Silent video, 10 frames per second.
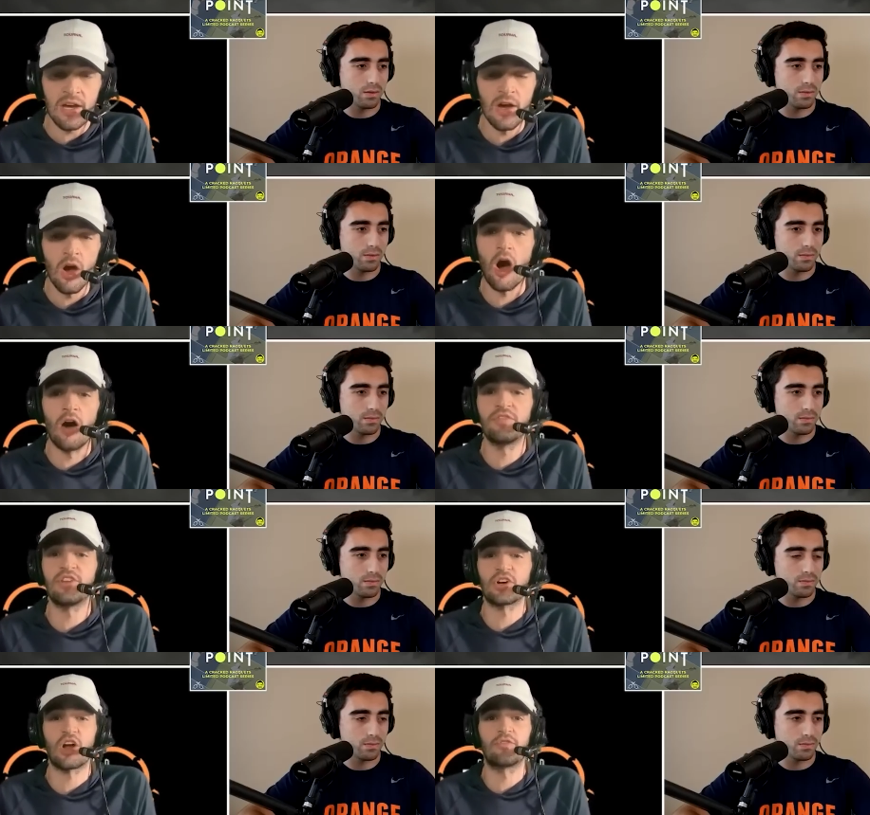Speaker 1: of their
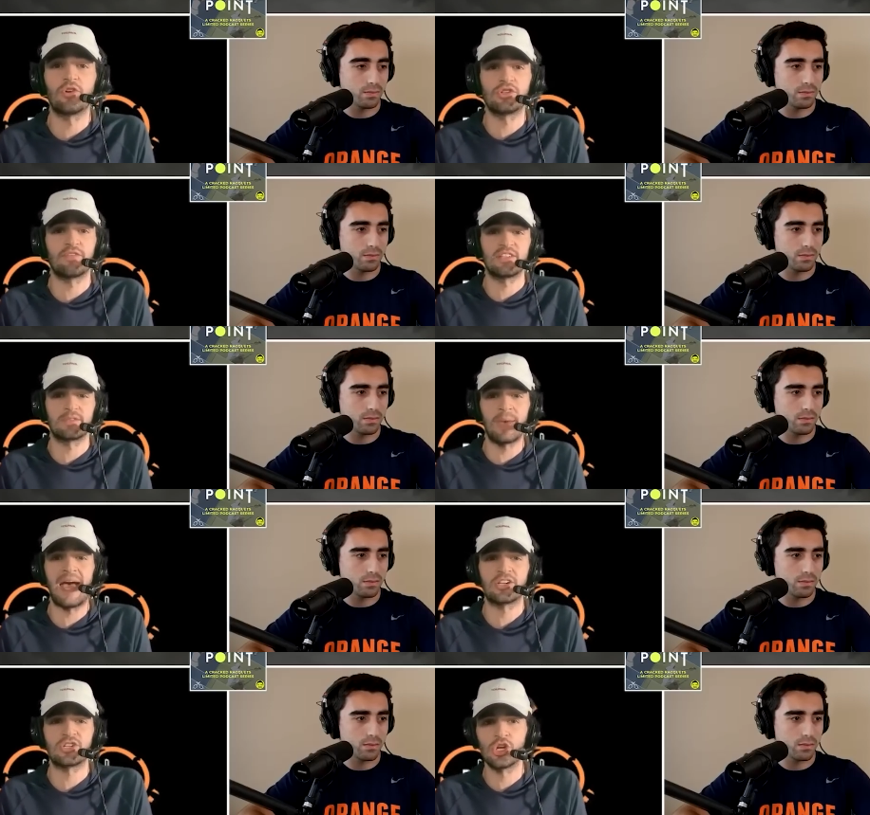coverage of this
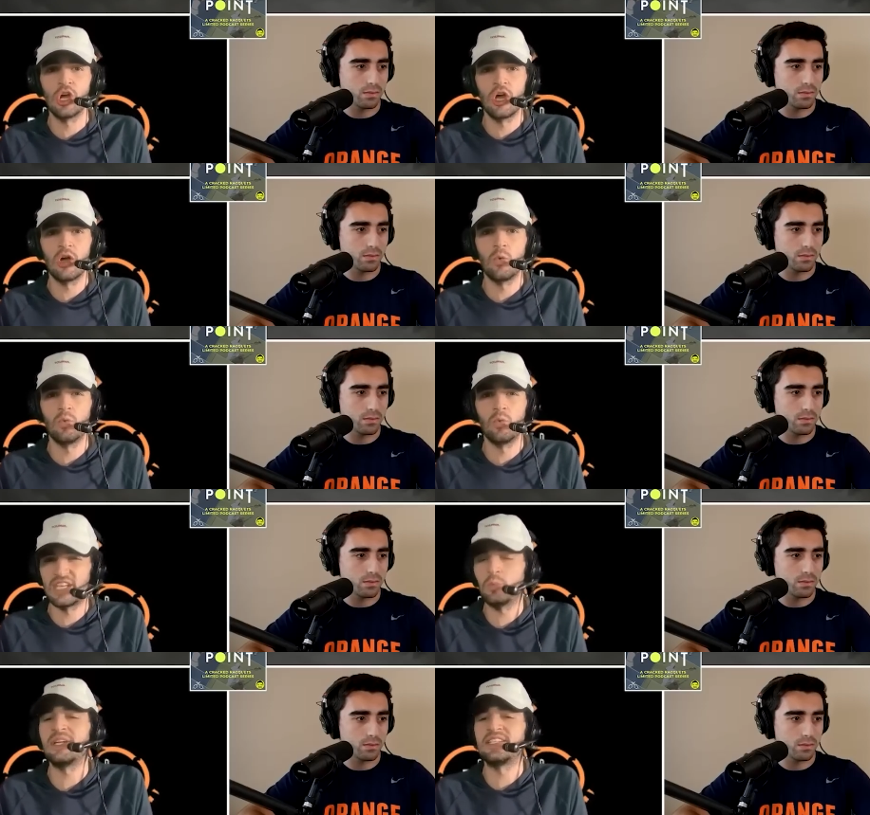match, did
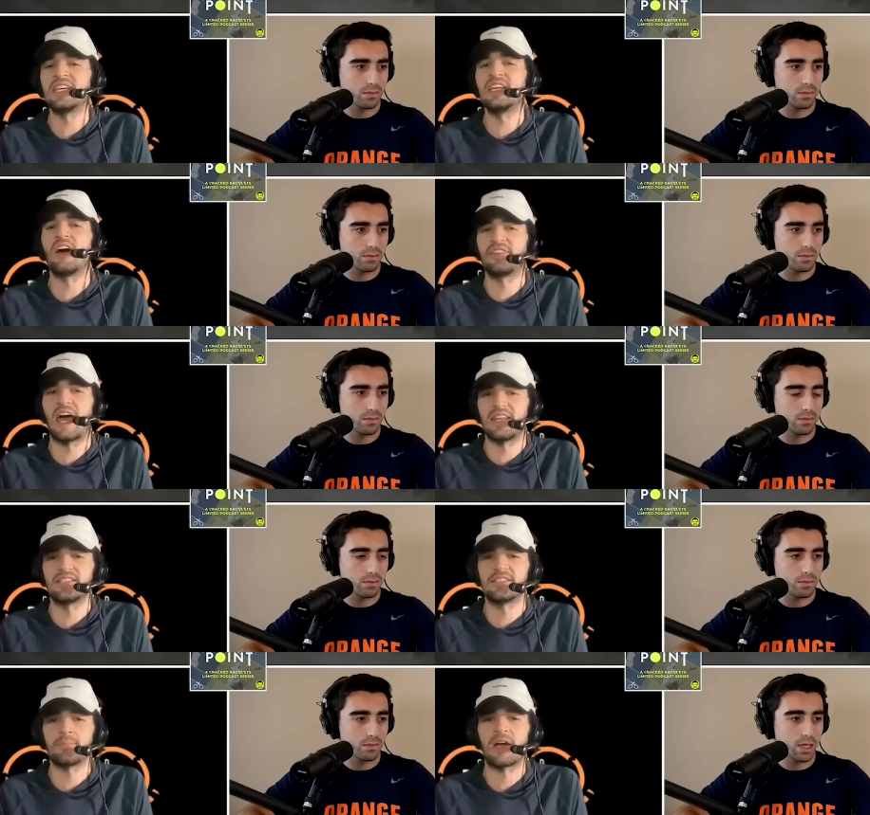we see enough tennis?
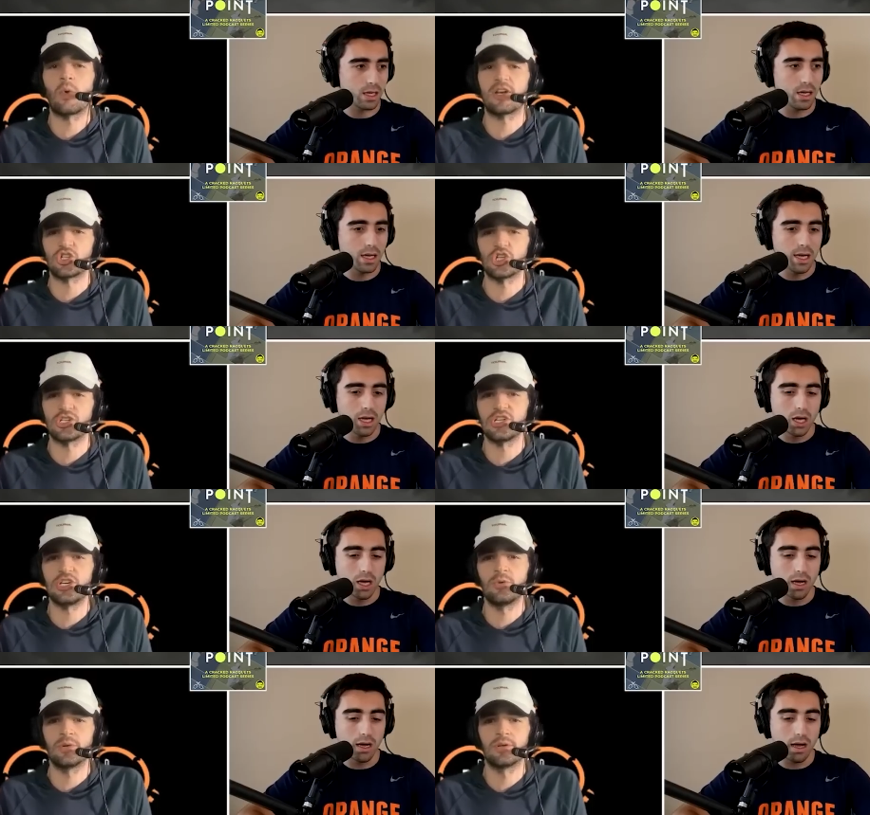Is my question to you.
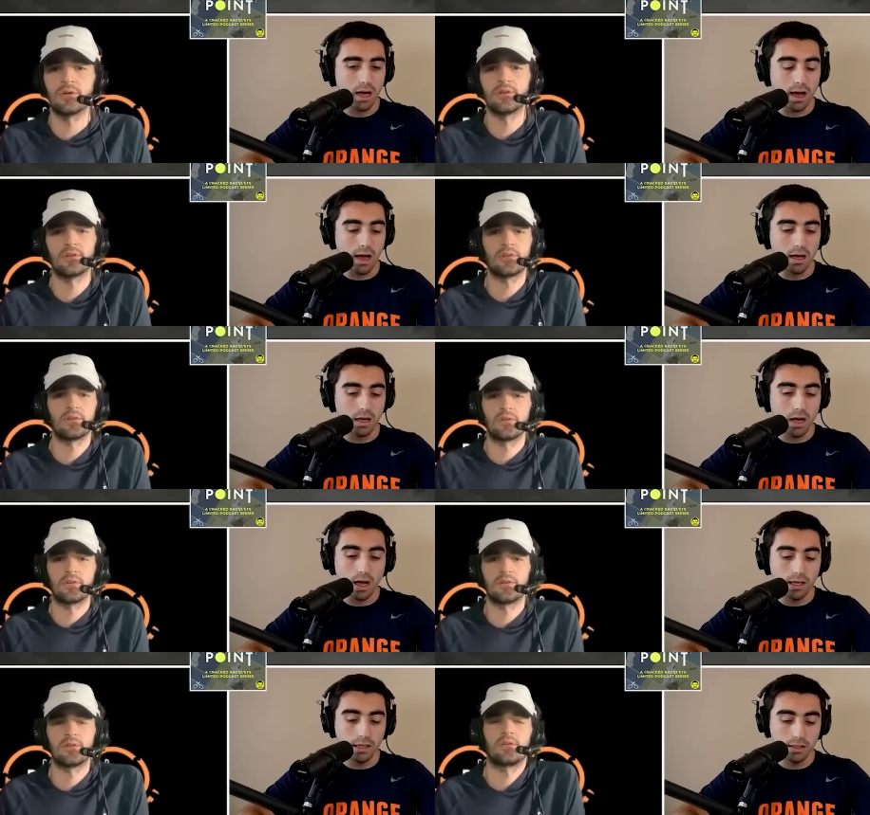
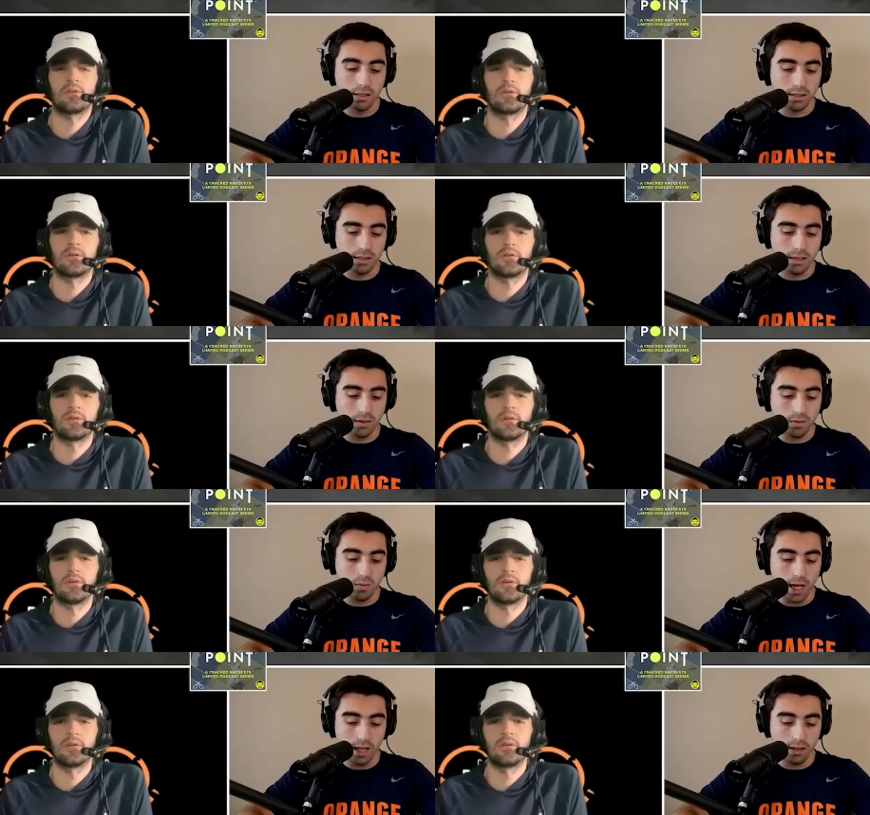
Speaker 2: Uh,
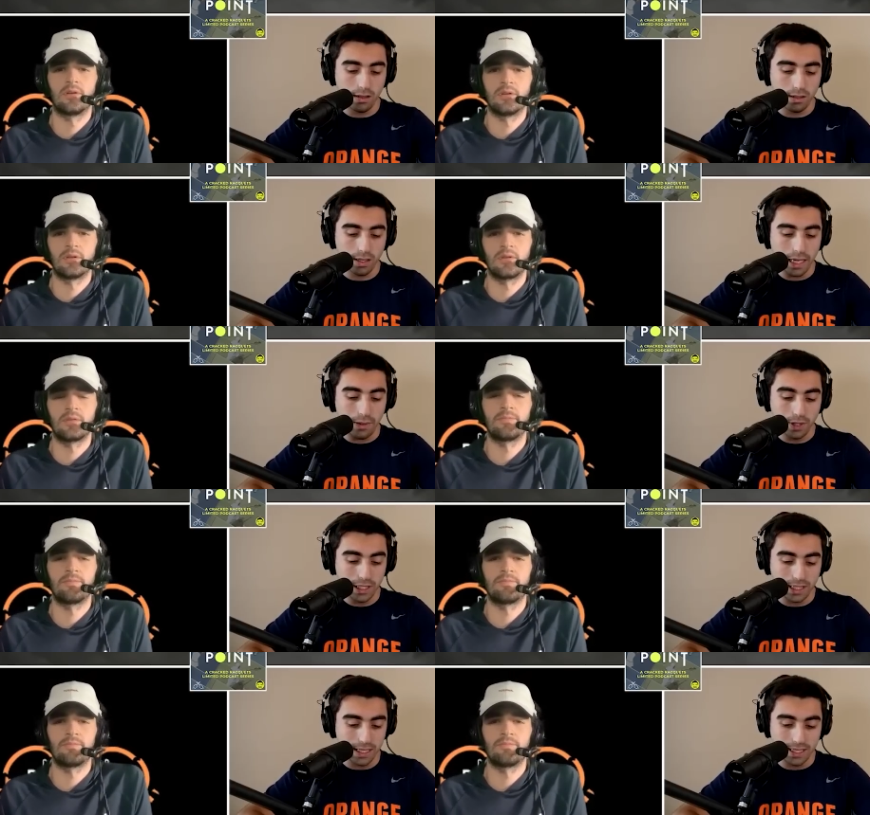well, it
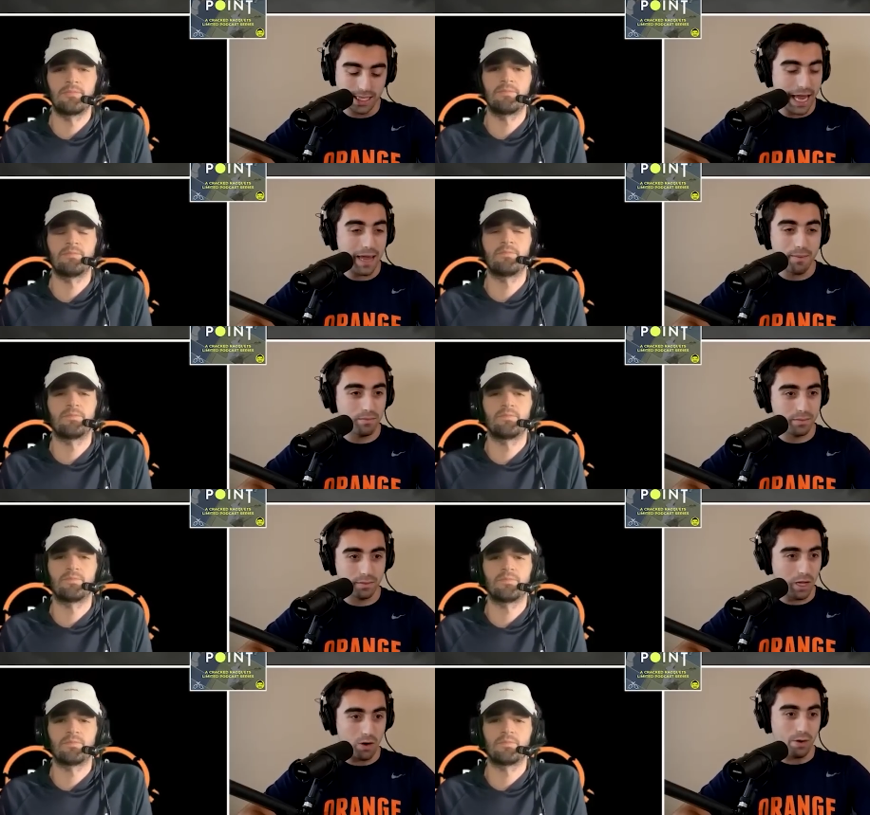was the same.
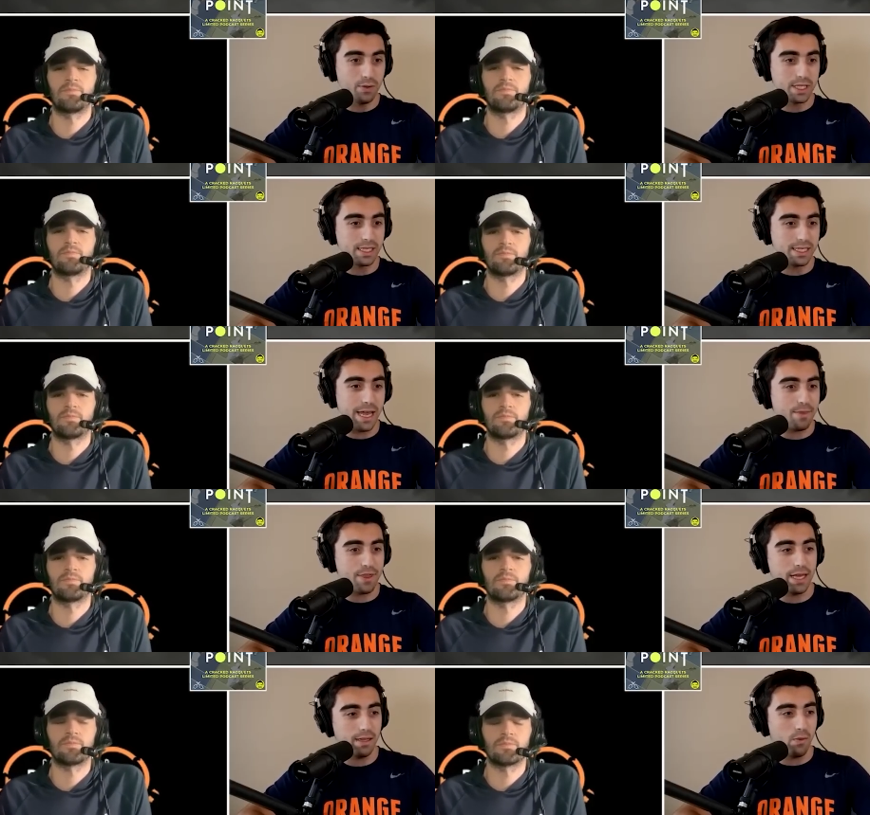No, it was the same
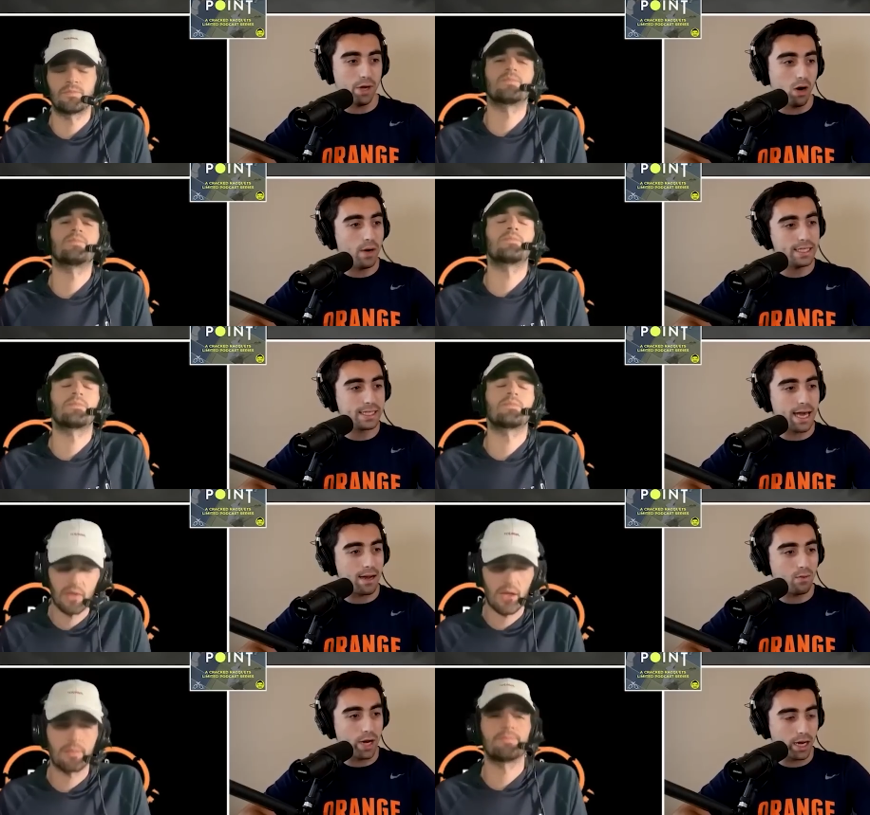thing that we always
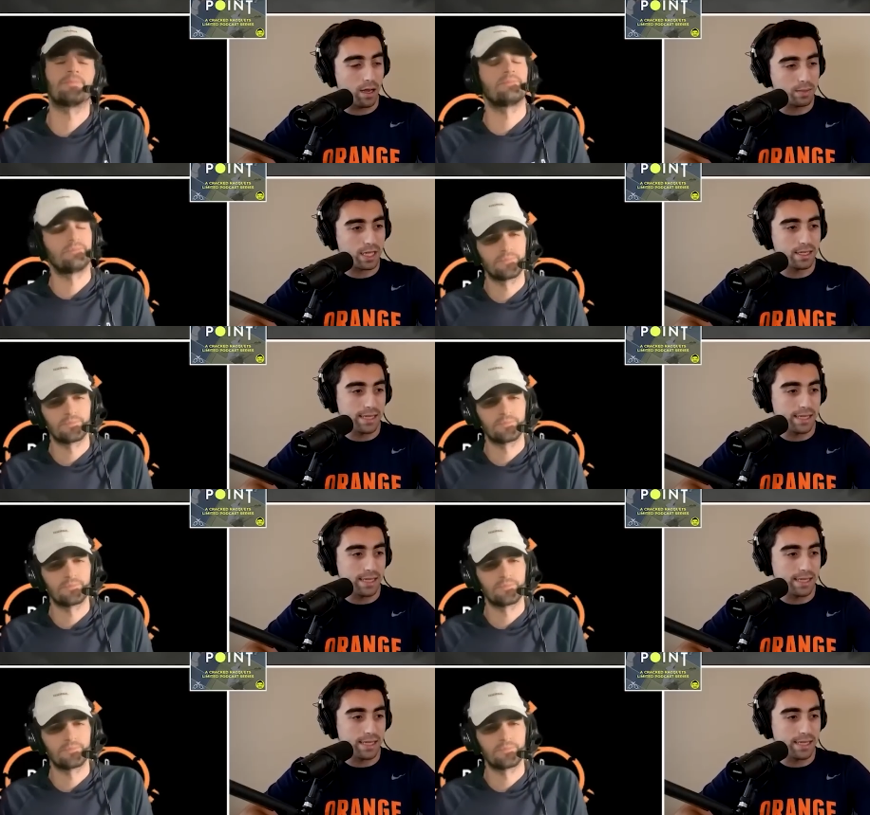get when it comes to the